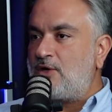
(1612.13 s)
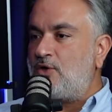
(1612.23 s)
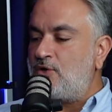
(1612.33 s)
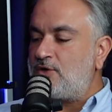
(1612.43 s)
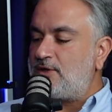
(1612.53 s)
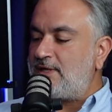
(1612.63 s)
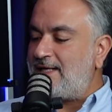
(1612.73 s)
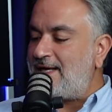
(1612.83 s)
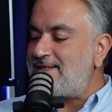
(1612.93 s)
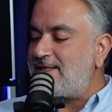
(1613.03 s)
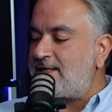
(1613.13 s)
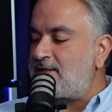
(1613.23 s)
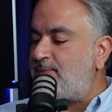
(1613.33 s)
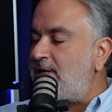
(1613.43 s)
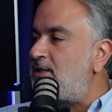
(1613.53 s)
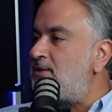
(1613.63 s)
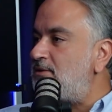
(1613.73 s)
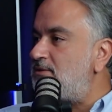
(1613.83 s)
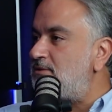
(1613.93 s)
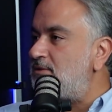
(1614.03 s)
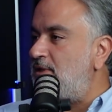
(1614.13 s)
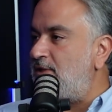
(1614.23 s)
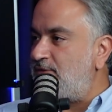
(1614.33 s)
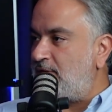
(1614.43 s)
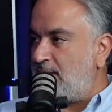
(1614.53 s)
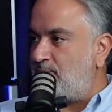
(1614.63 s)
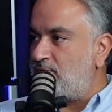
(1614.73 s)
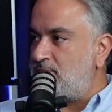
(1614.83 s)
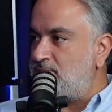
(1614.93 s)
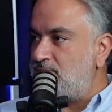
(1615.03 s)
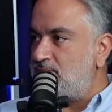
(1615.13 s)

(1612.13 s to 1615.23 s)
Her great-grandparent lived in Lebanon.